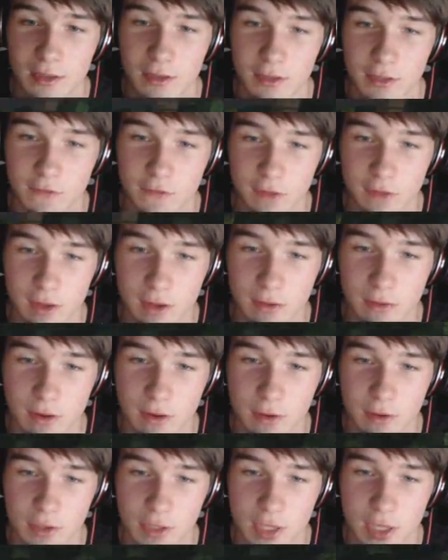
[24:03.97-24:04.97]
Let's fly
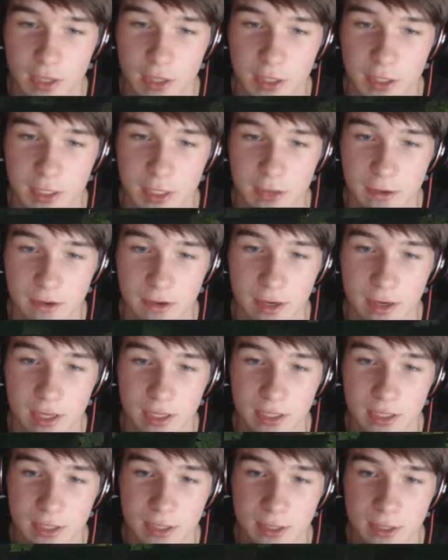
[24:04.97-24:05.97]
around and check this out,
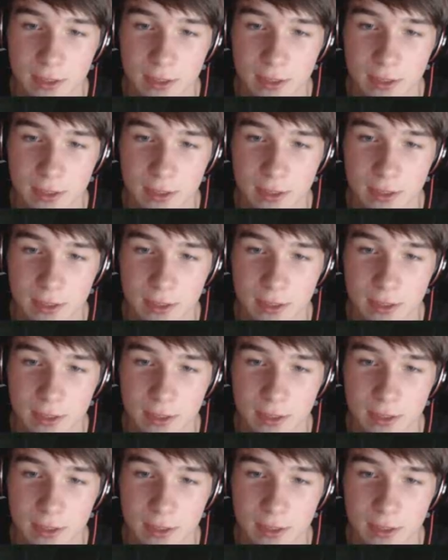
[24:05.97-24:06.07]
guys.